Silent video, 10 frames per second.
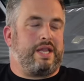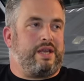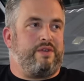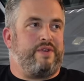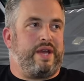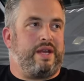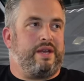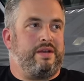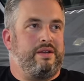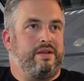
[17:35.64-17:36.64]
that you're
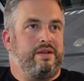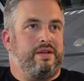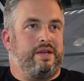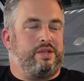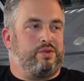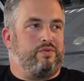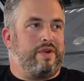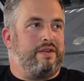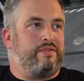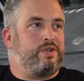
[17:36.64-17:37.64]
fitting is all
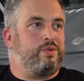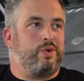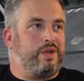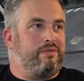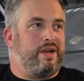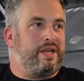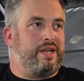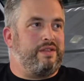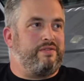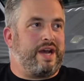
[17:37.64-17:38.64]
relevant to what you're running
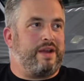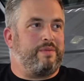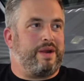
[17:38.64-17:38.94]
in the van,